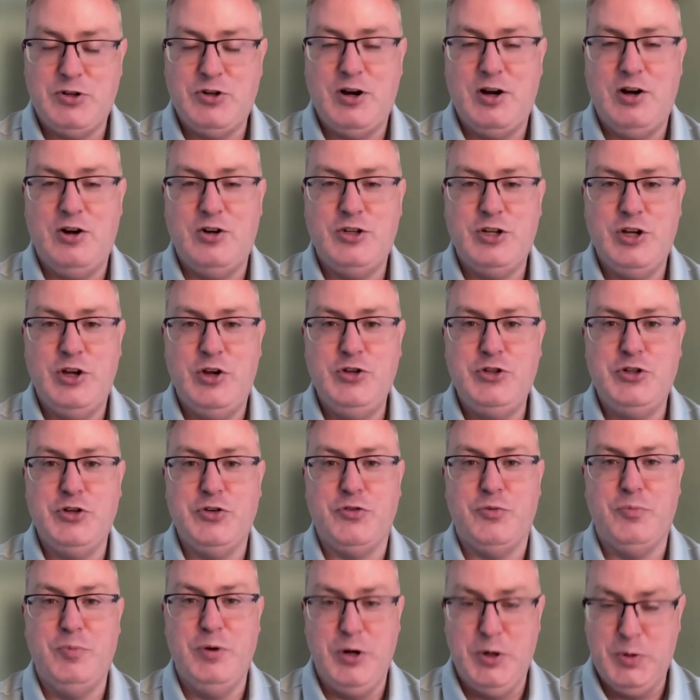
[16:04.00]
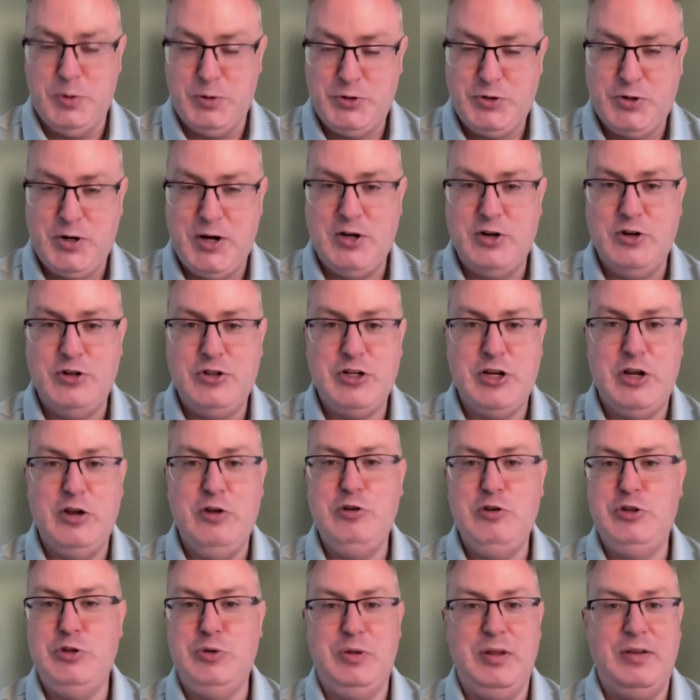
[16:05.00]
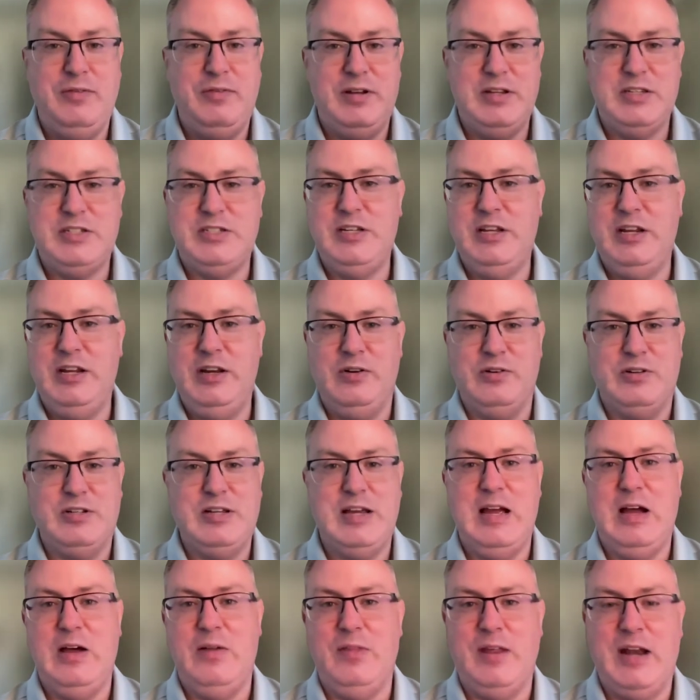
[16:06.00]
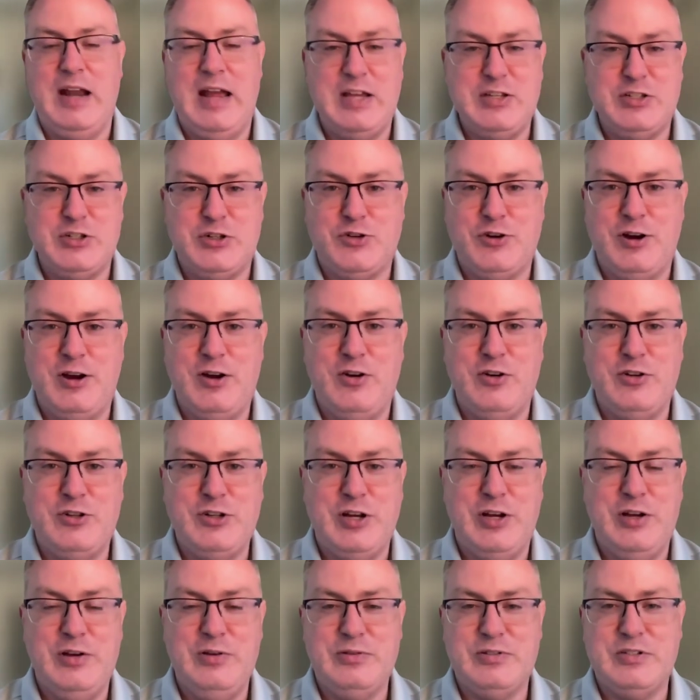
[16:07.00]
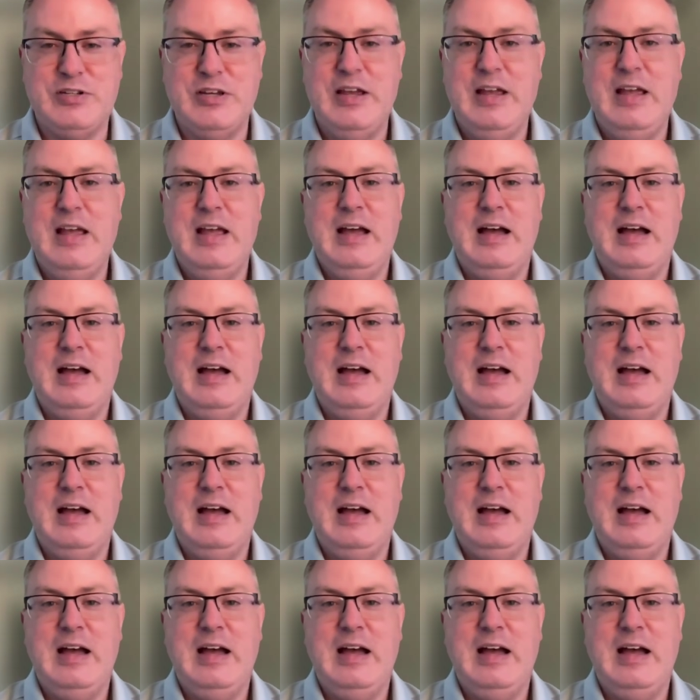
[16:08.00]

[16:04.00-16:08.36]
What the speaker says: at Trader Joe's, you're familiar with Trader Joe's, you live in a city or town that has a Trader Joe's,